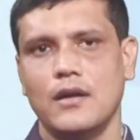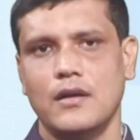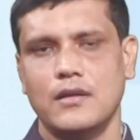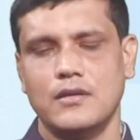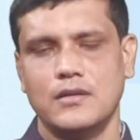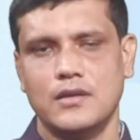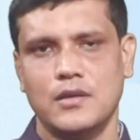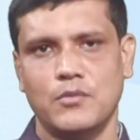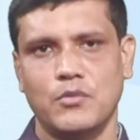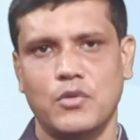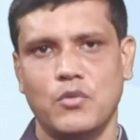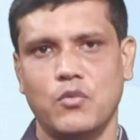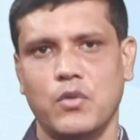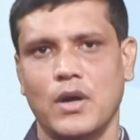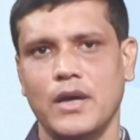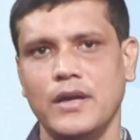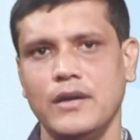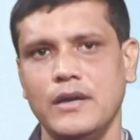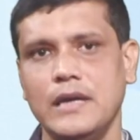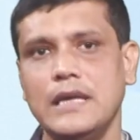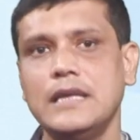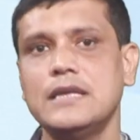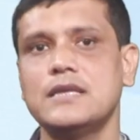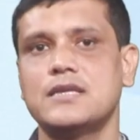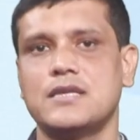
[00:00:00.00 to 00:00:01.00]
Number one,
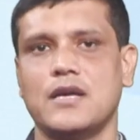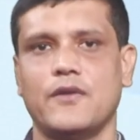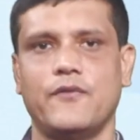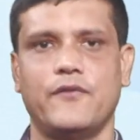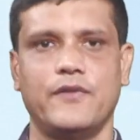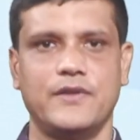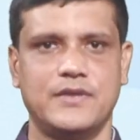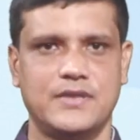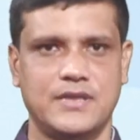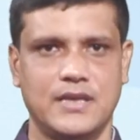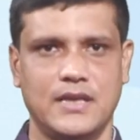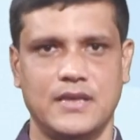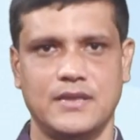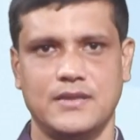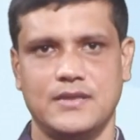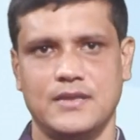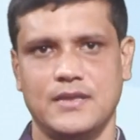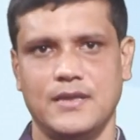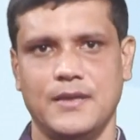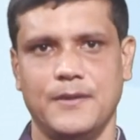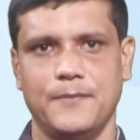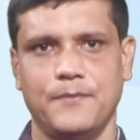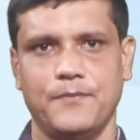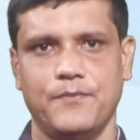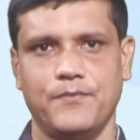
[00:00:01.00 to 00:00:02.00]

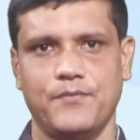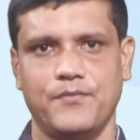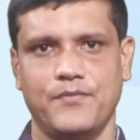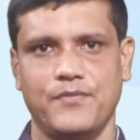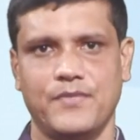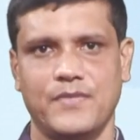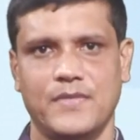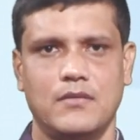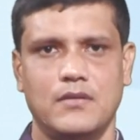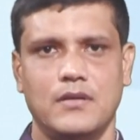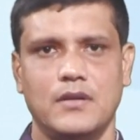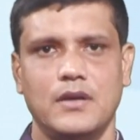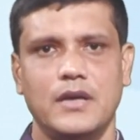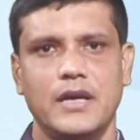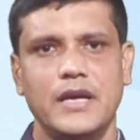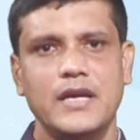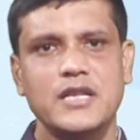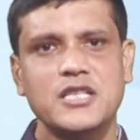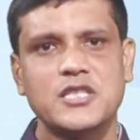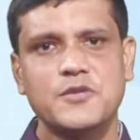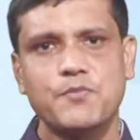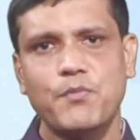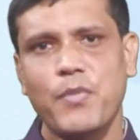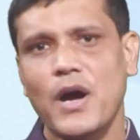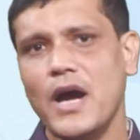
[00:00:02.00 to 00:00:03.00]
insufficiency. In
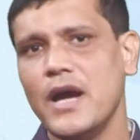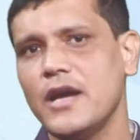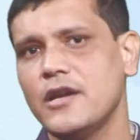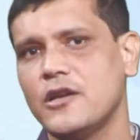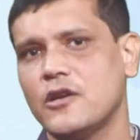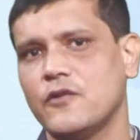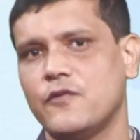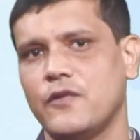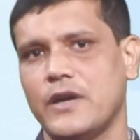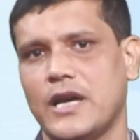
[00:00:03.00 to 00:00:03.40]
spite of